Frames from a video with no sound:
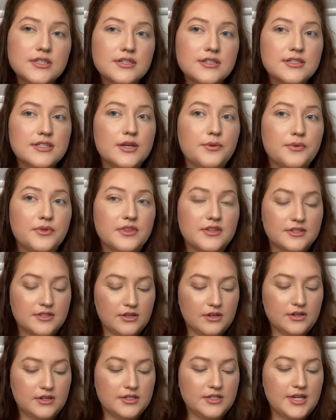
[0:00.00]
see where this
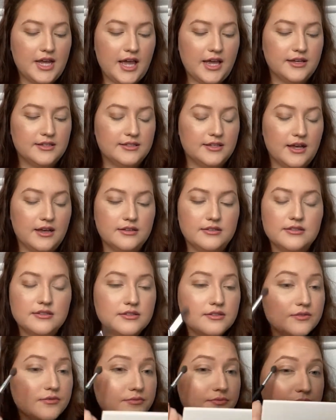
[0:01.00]
look takes us.